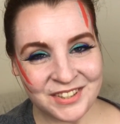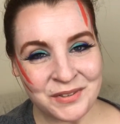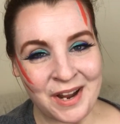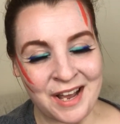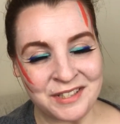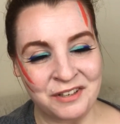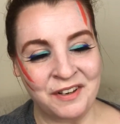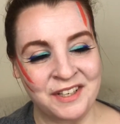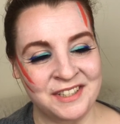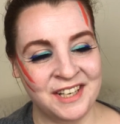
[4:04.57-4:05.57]
so I asked if
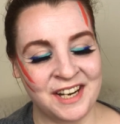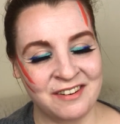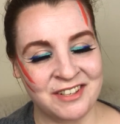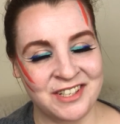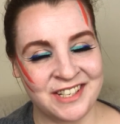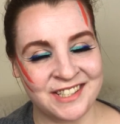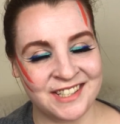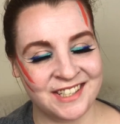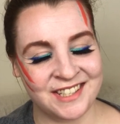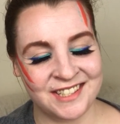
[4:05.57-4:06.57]
I could take Irish dance
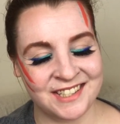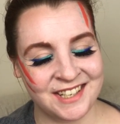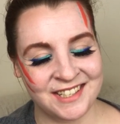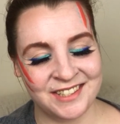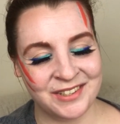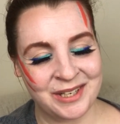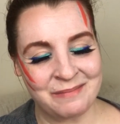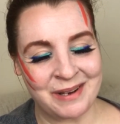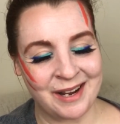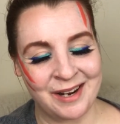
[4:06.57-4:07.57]
lessons, and looking
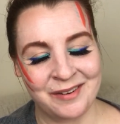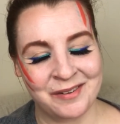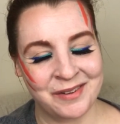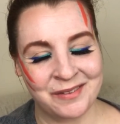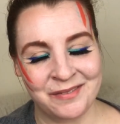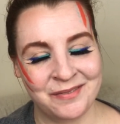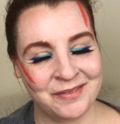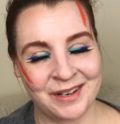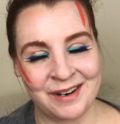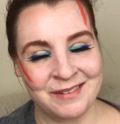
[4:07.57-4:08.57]
back, I don't know what the
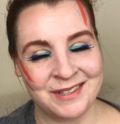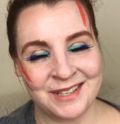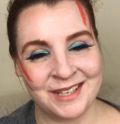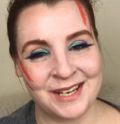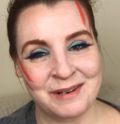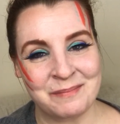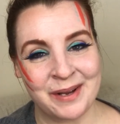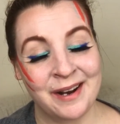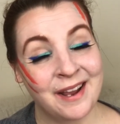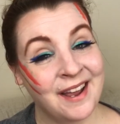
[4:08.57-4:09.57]
frick I was thinking,
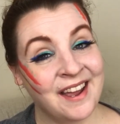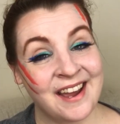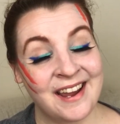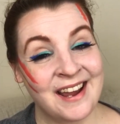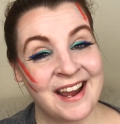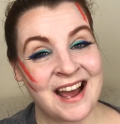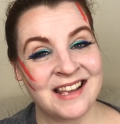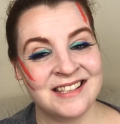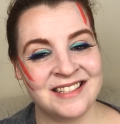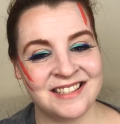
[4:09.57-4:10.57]
but hey, I
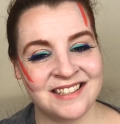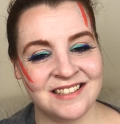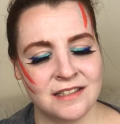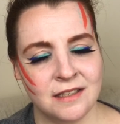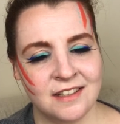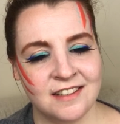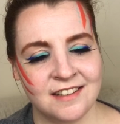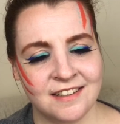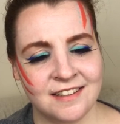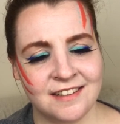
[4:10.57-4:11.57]
asked, and
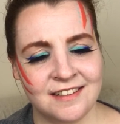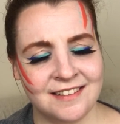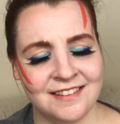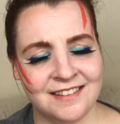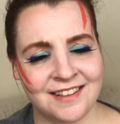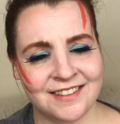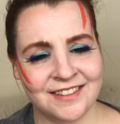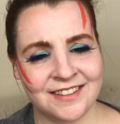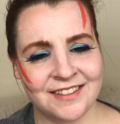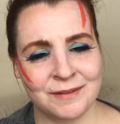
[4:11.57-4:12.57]
the
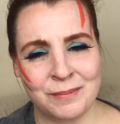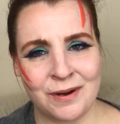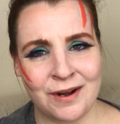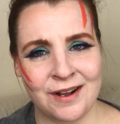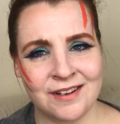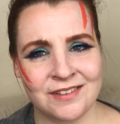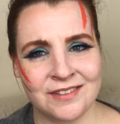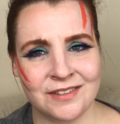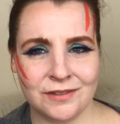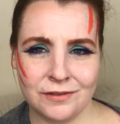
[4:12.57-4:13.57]
doctor
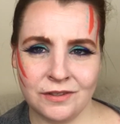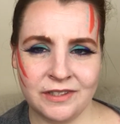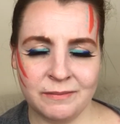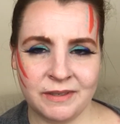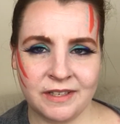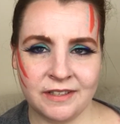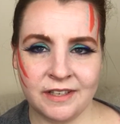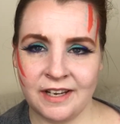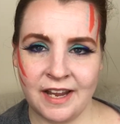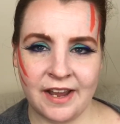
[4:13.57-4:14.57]
paused and looked at me
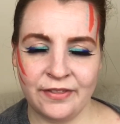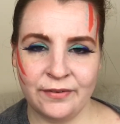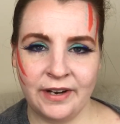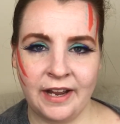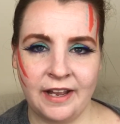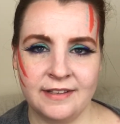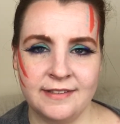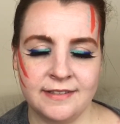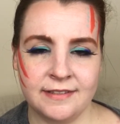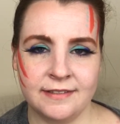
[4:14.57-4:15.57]
like I had 3
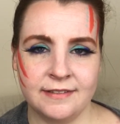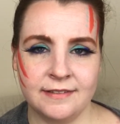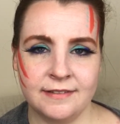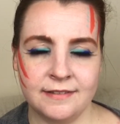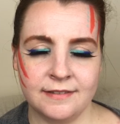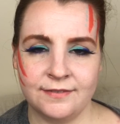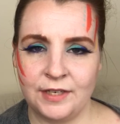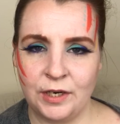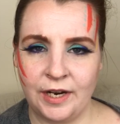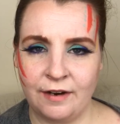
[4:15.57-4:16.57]
heads and
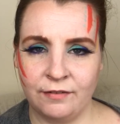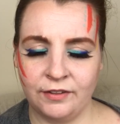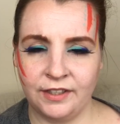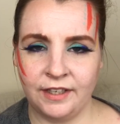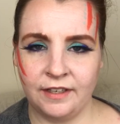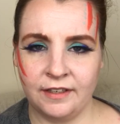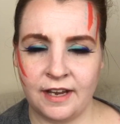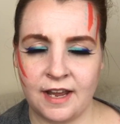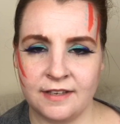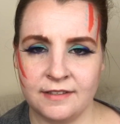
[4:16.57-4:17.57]
very carefully
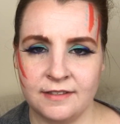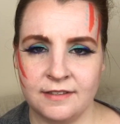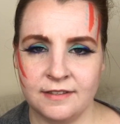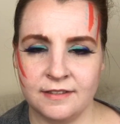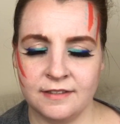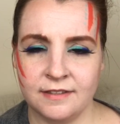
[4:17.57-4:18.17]
asked,